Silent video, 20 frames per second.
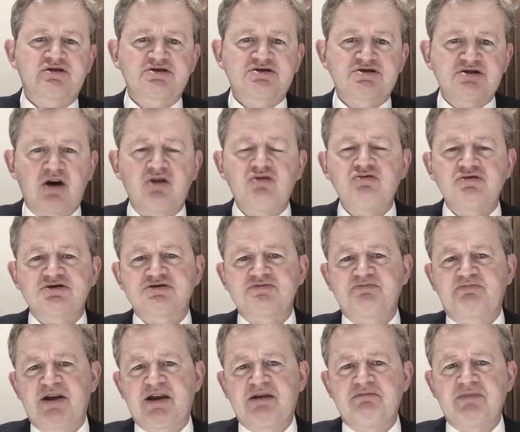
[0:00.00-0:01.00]

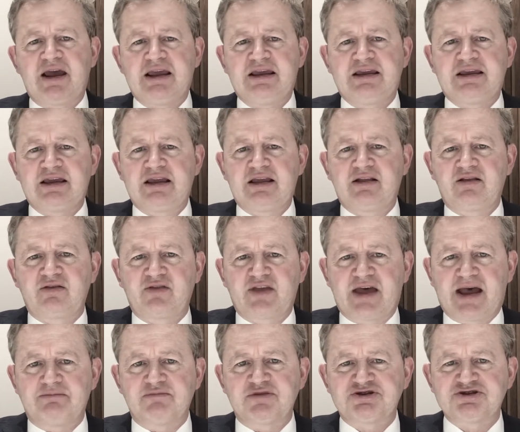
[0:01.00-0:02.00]
Don't be making
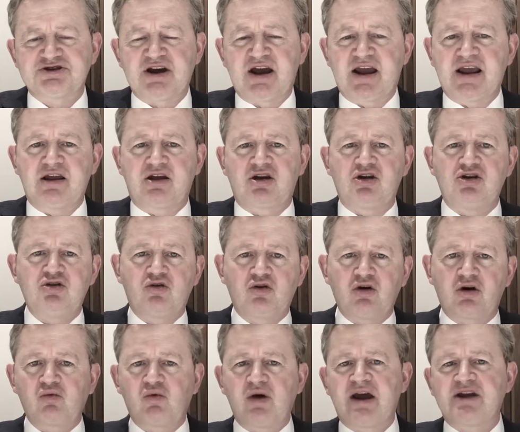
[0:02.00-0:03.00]
that mistake. You've
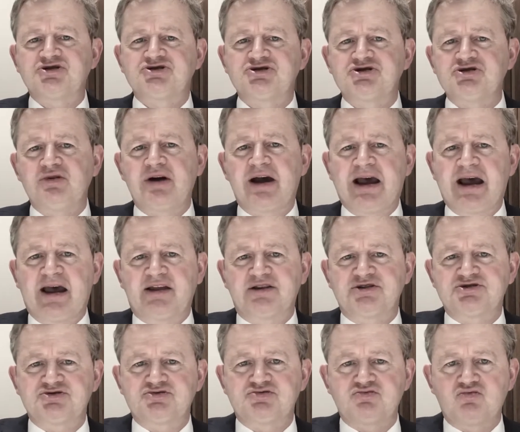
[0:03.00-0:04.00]
got to wear two
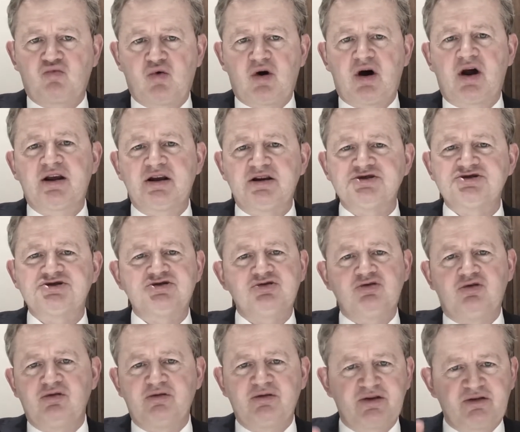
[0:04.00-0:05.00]
hats. One is
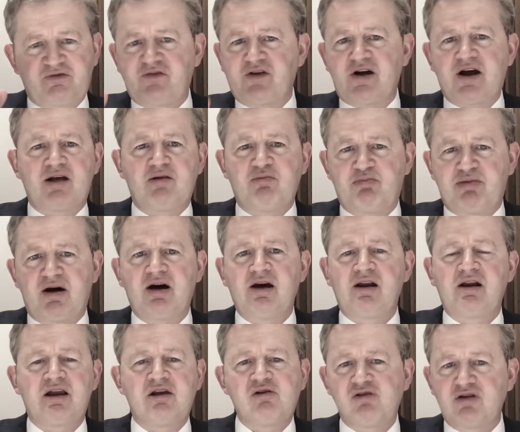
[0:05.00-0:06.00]
you're the fighter
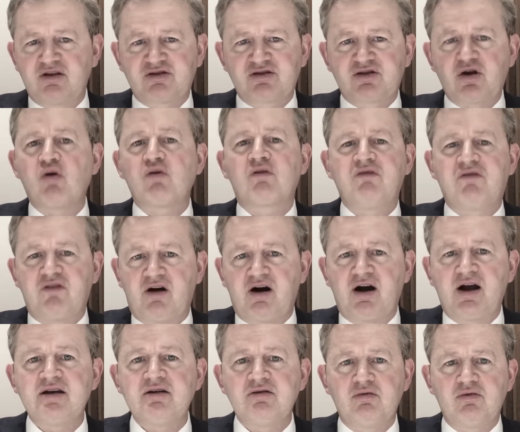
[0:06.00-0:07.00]
pilot, you're in a
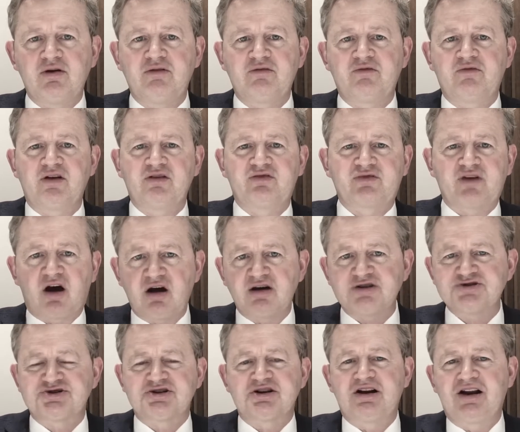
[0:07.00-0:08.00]
dogfight with a
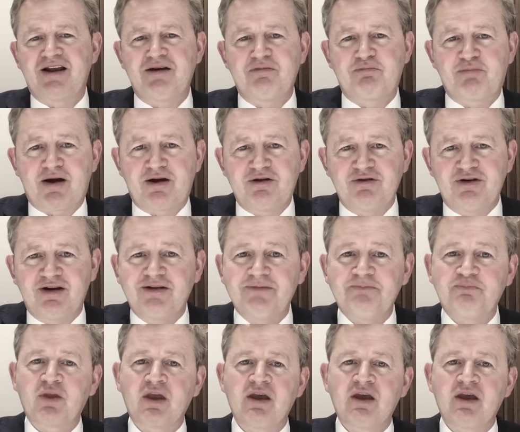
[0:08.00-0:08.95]
dastardly opponent.